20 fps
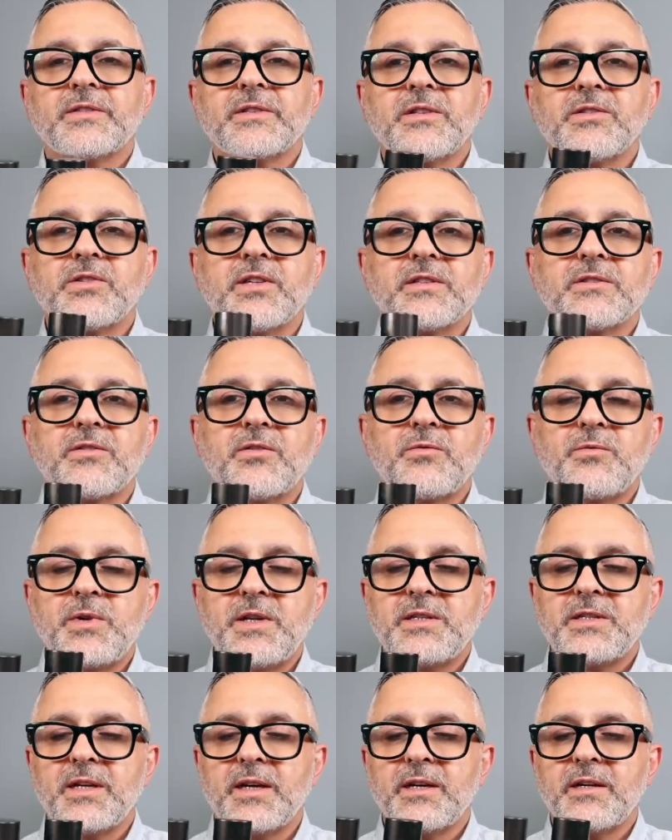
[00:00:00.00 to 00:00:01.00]
suggested
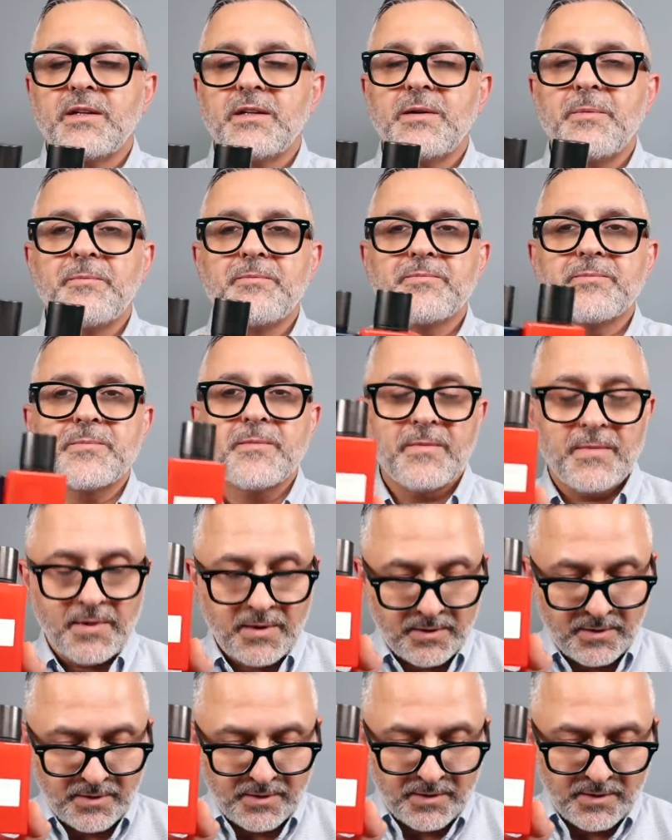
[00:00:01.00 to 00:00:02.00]
retail.
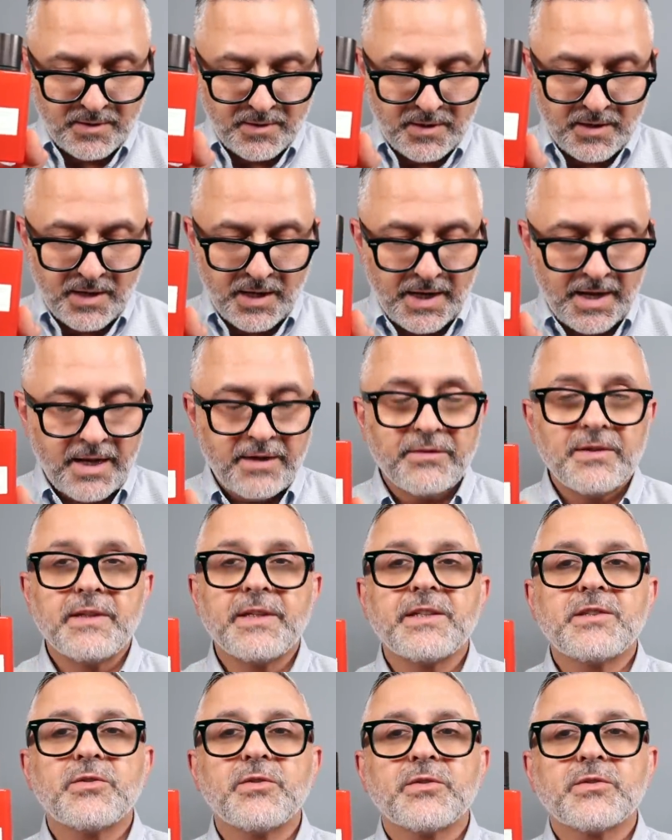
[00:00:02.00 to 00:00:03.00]
I have a
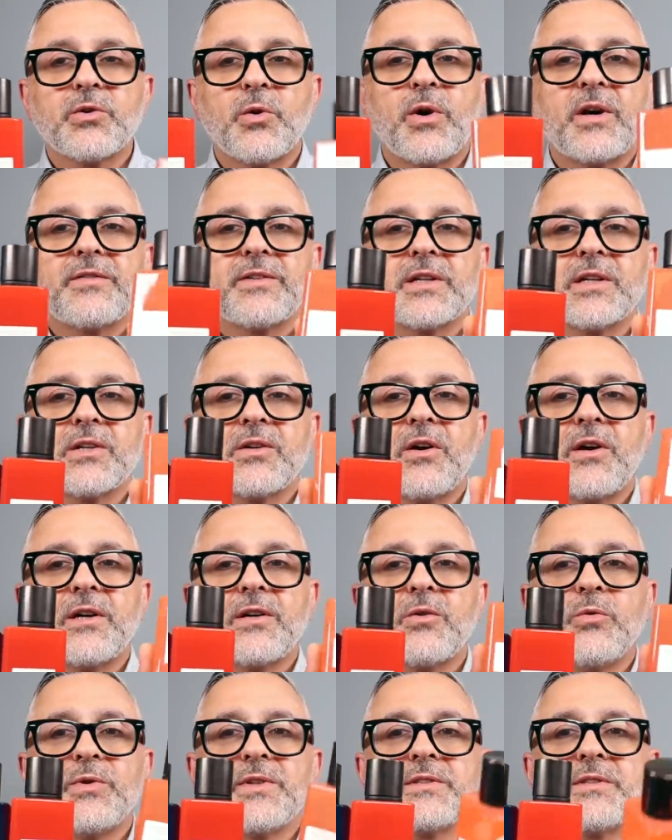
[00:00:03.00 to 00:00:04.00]
link to So Avant Garde,
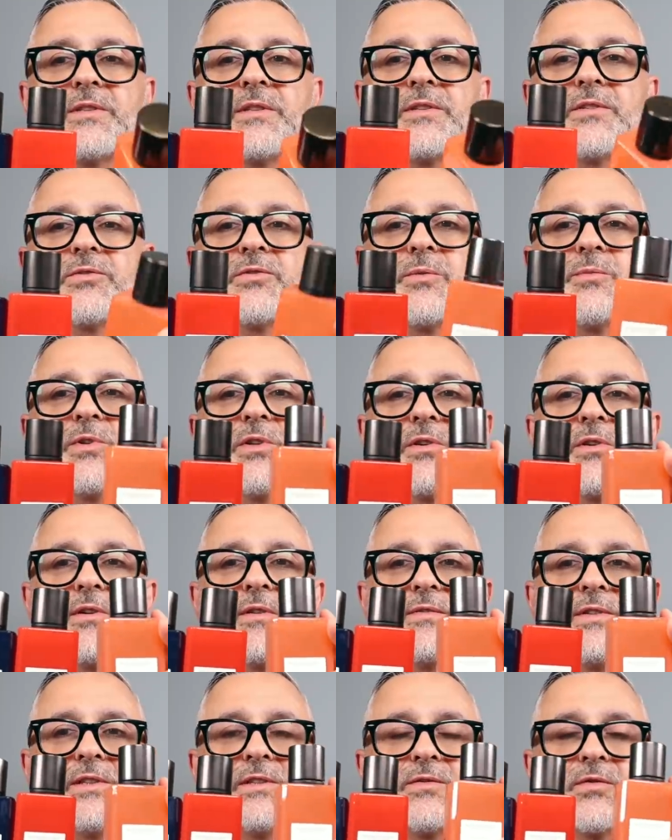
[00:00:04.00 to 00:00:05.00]
who is the distributor
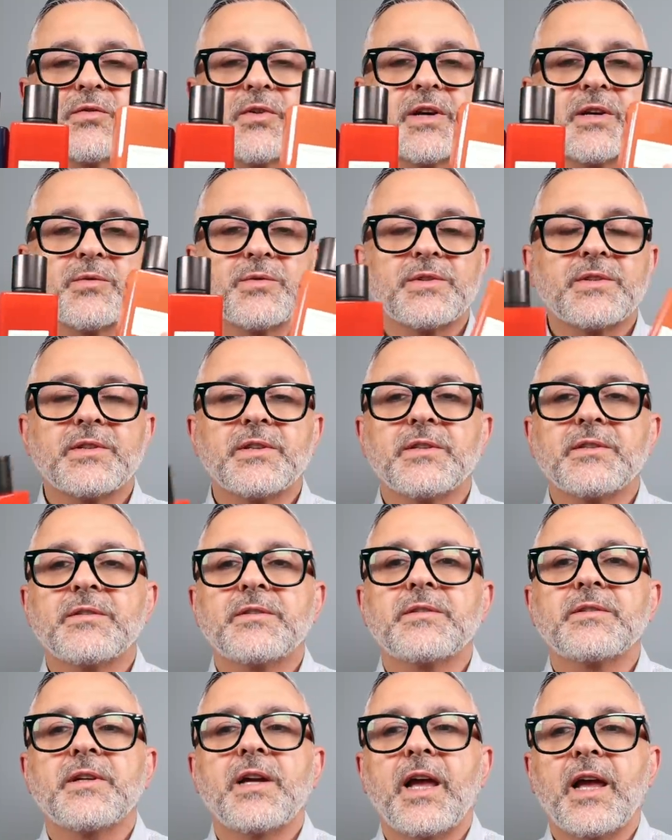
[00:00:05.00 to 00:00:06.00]
of these
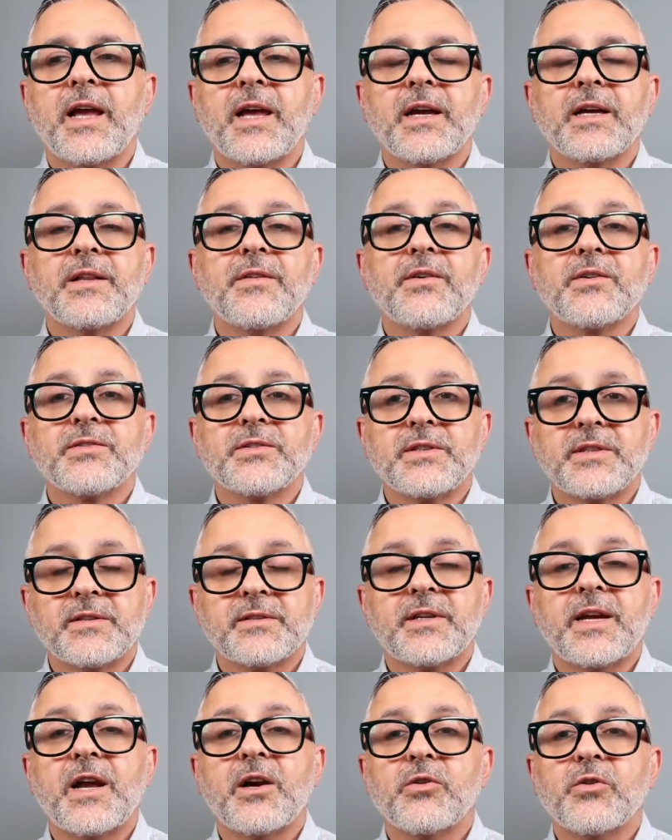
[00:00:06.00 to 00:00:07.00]
fragrances, and there's a
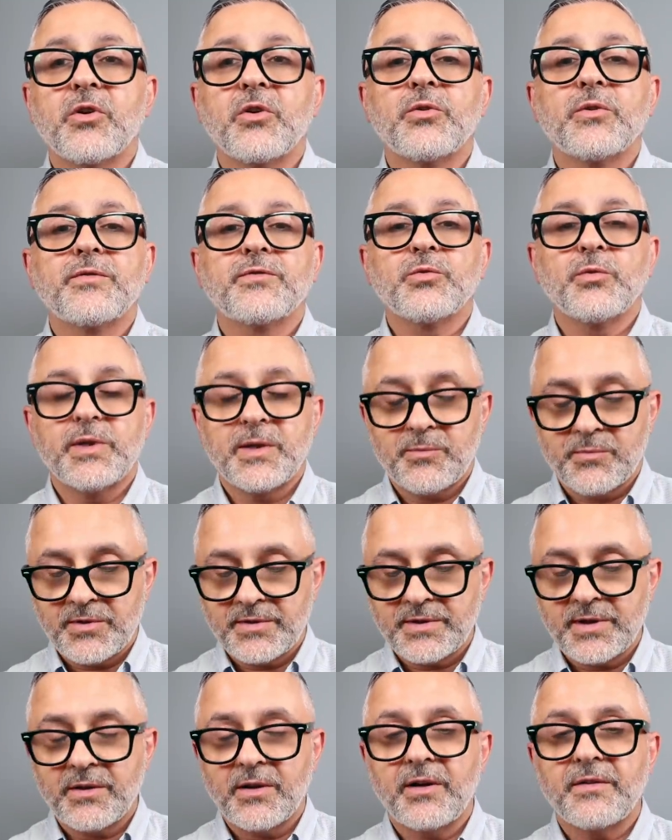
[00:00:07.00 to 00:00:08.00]
discount code of
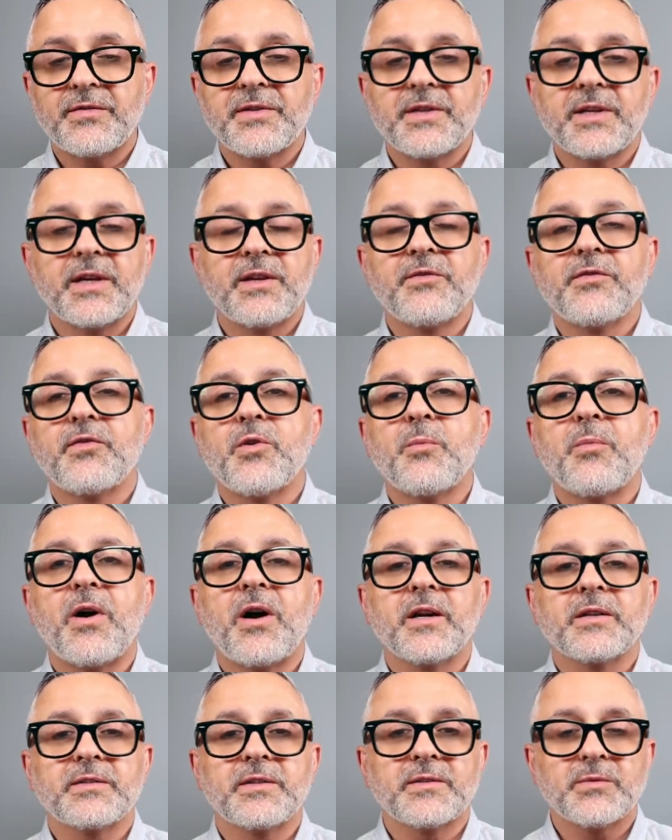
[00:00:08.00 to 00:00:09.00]
20% off in the info
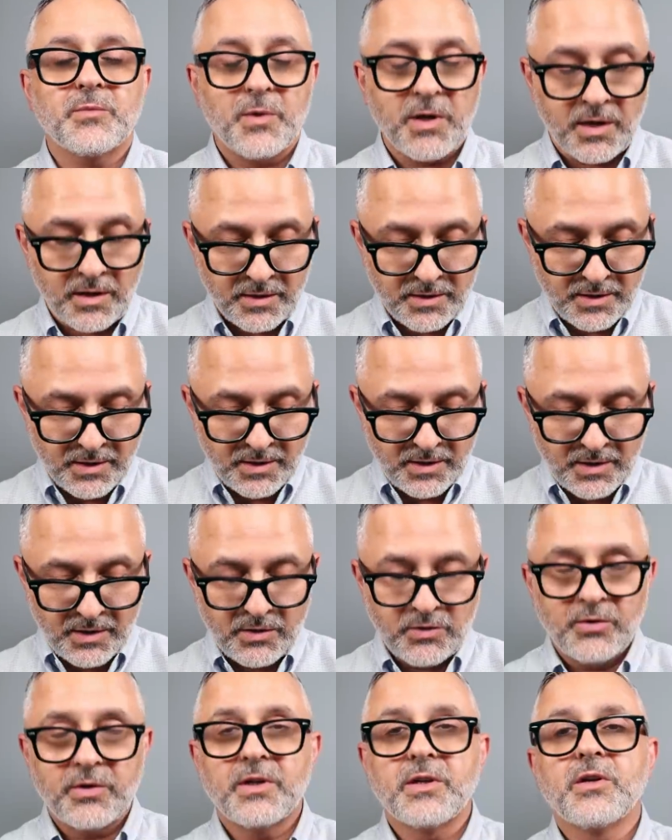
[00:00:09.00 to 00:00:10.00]
box as well.
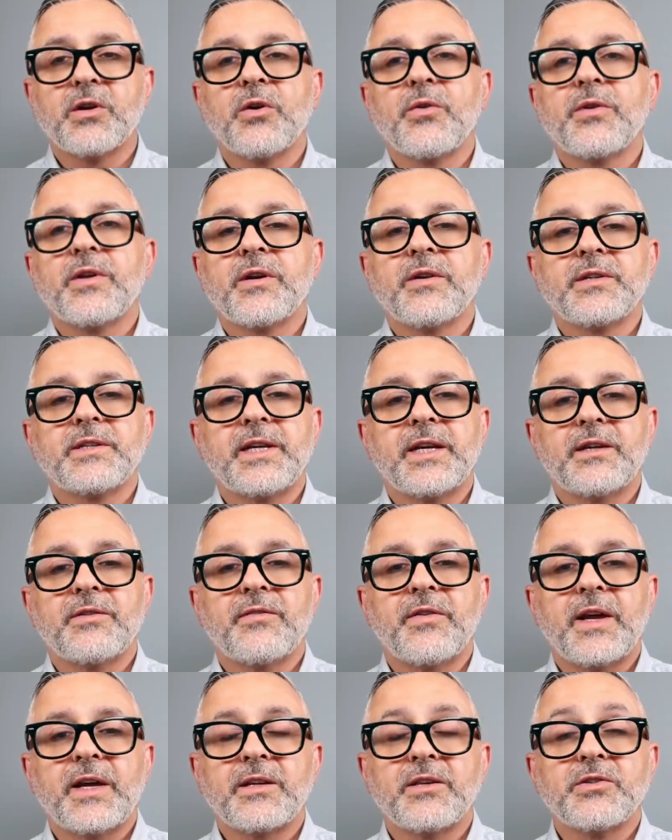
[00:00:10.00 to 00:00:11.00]
You can go there and take
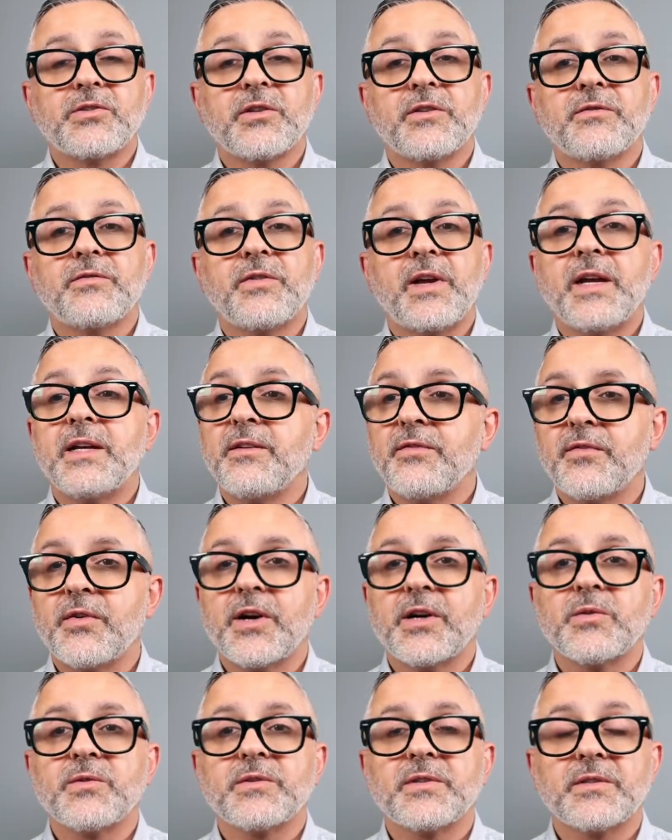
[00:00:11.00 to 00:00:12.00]
advantage of any
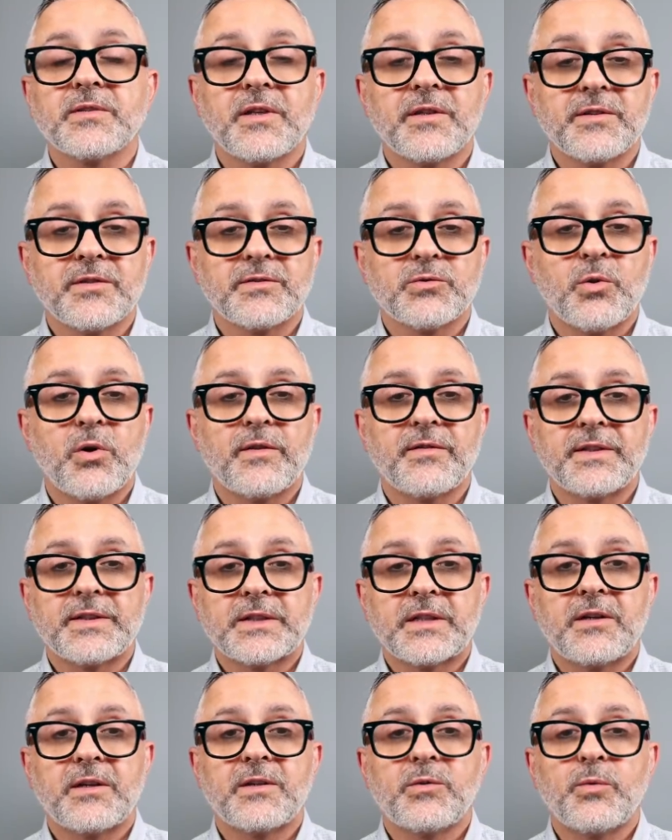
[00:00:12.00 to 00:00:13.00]
fragrances on the So
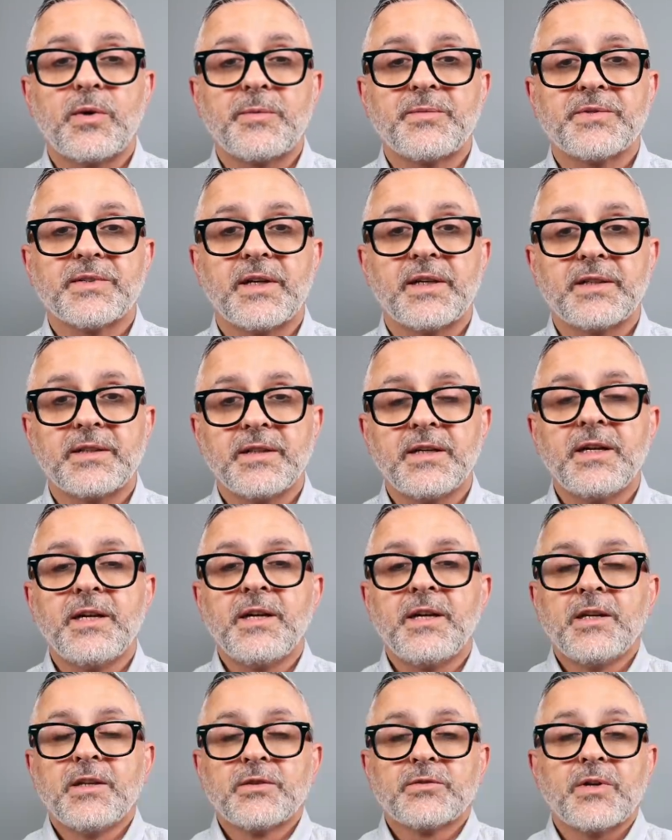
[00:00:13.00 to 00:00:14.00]
Avant Garde website.
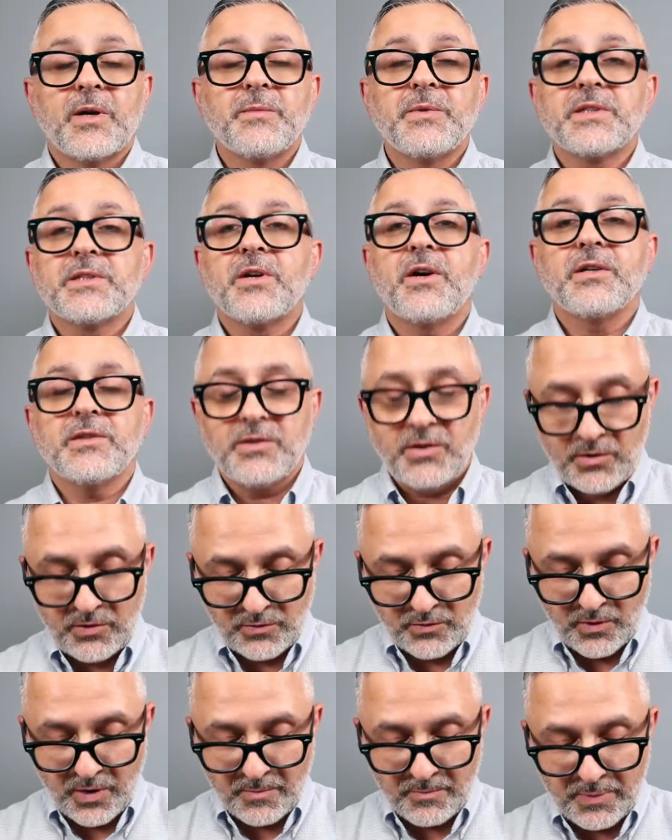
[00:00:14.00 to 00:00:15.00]
So I'm going to talk to
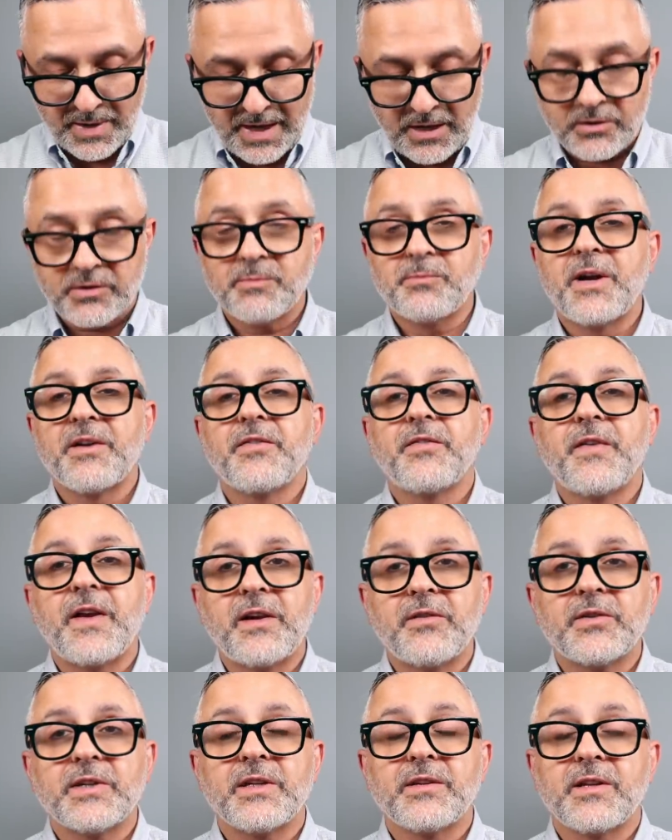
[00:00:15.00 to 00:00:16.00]
you about my
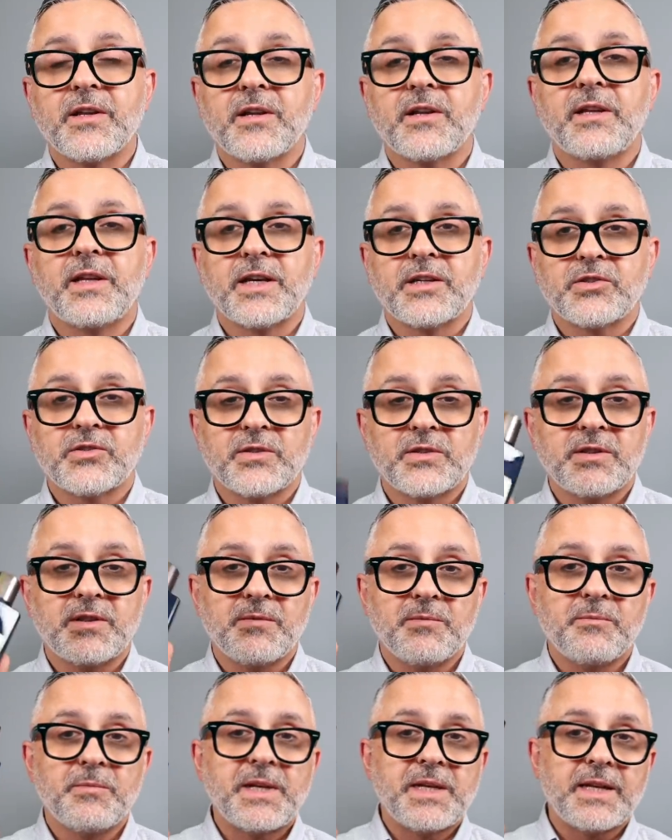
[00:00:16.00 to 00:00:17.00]
favorite in the
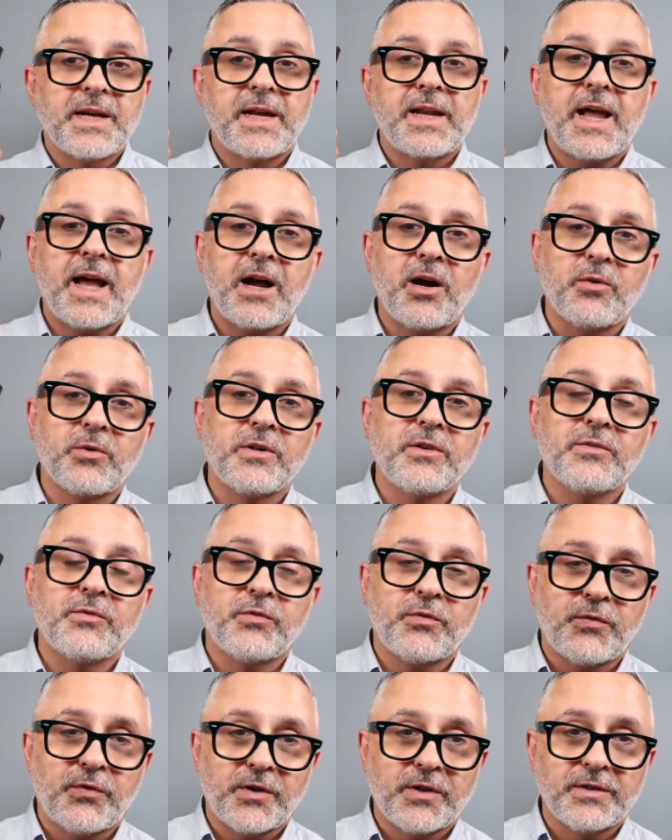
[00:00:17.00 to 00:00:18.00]
collection, Midnight Hour,
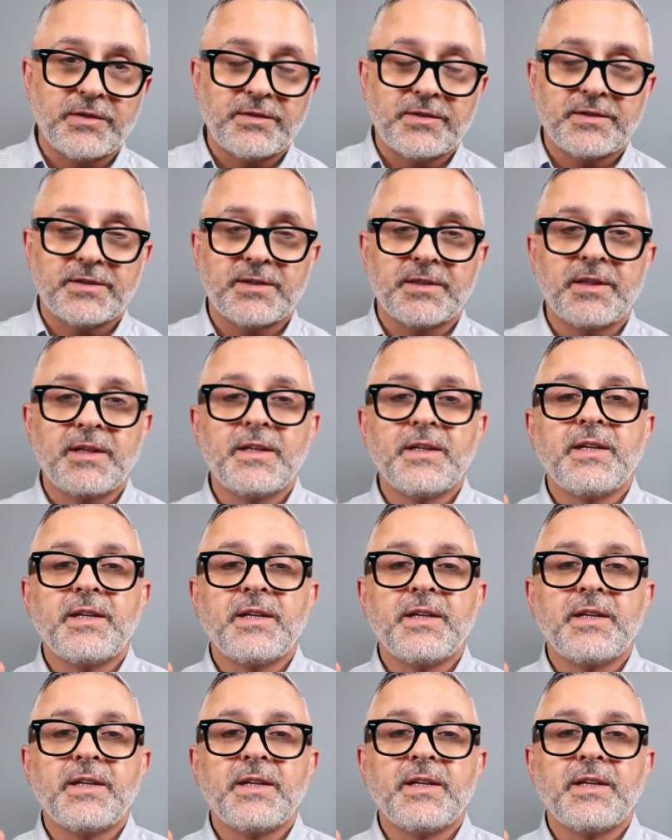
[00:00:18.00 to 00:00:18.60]
first.